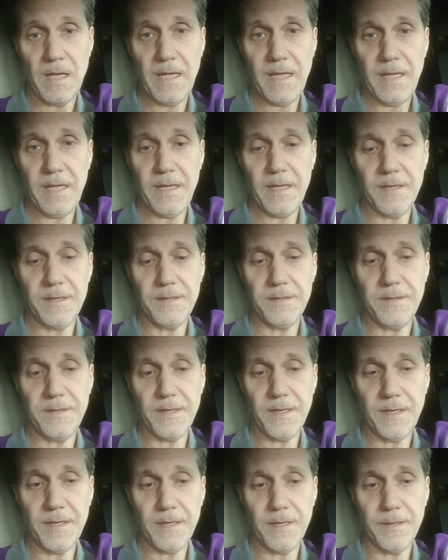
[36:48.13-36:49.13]
And
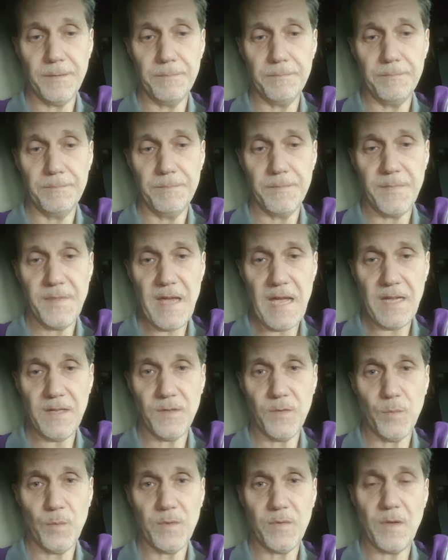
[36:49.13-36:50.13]
um,
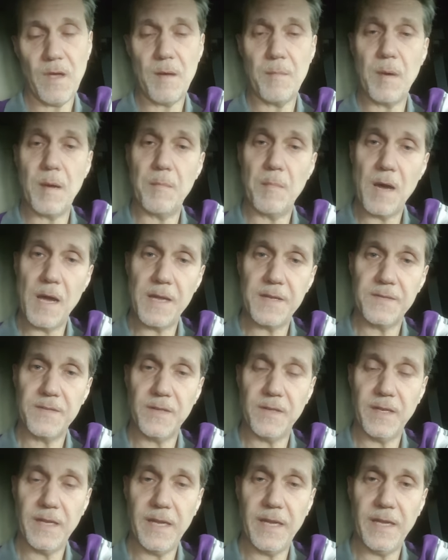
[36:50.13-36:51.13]
that's what's on my mind
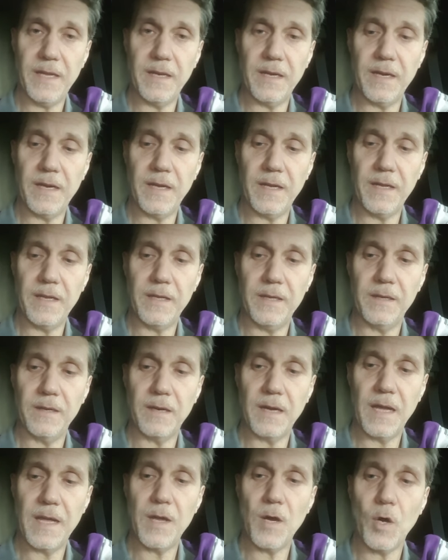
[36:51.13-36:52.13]
today. I
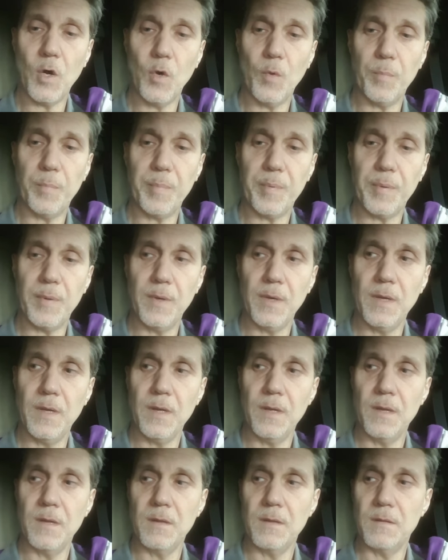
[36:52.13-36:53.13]
I hope
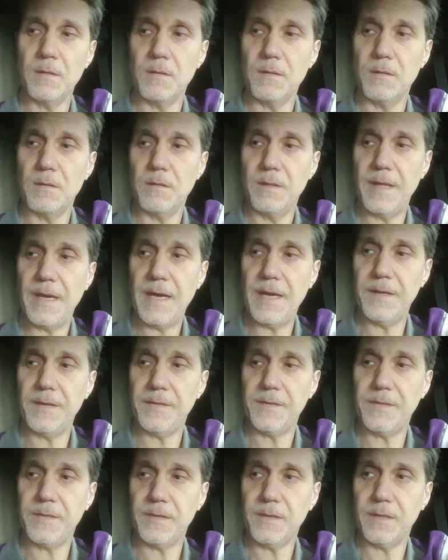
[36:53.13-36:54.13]
that
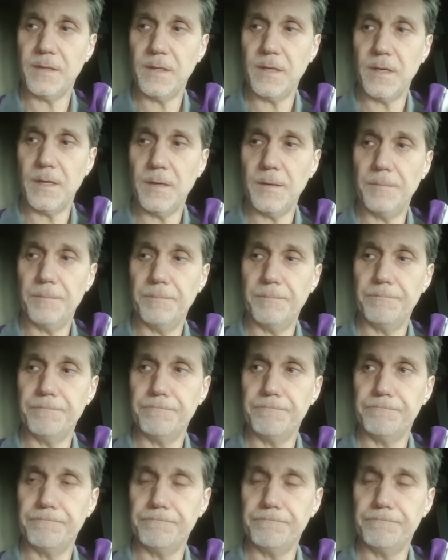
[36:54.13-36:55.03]
um,